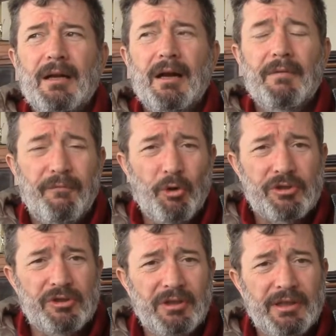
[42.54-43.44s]

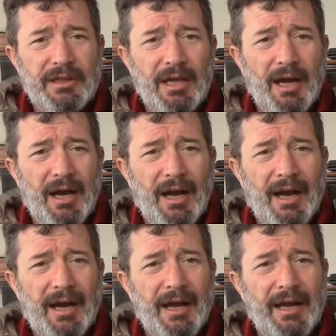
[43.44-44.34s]
Unfortunately,
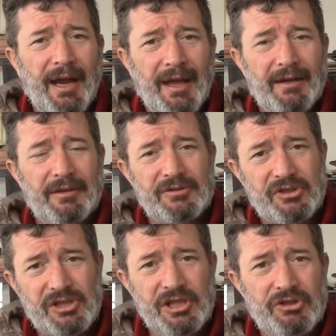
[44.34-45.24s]
I had a
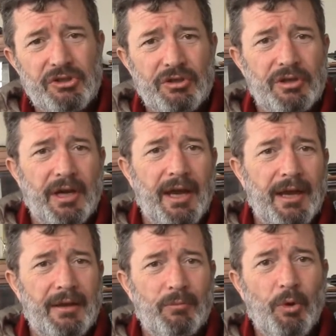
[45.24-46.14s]
seizure
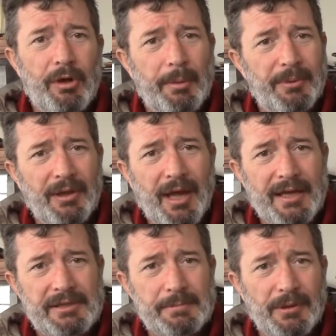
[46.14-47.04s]
and woke up in the
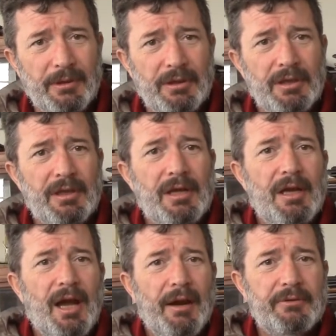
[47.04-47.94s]
hospital.
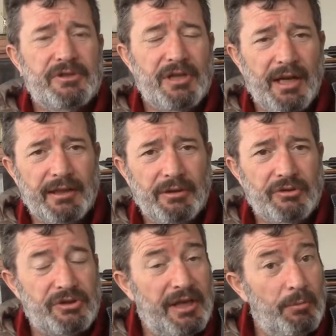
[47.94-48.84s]
I was
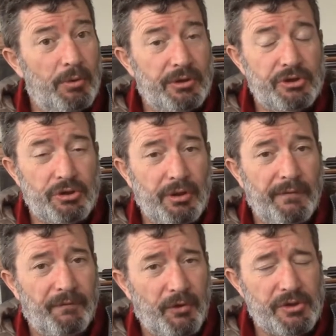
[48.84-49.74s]
diagnosed. They weren't sure
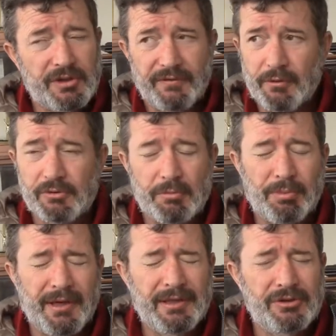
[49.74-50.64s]
at first if it was a
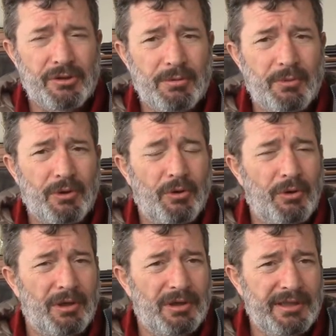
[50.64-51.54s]
brain tumor
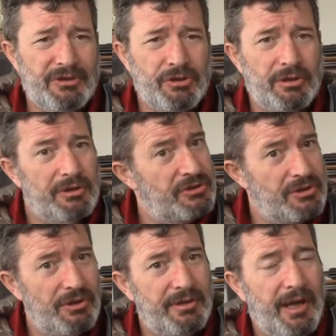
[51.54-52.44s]
or a lesion. It's
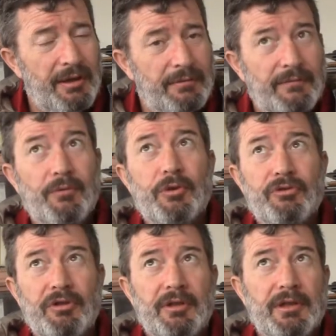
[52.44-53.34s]
turned out,
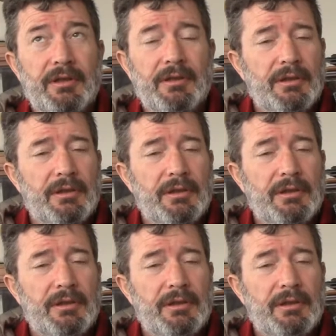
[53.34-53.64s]
fortunately,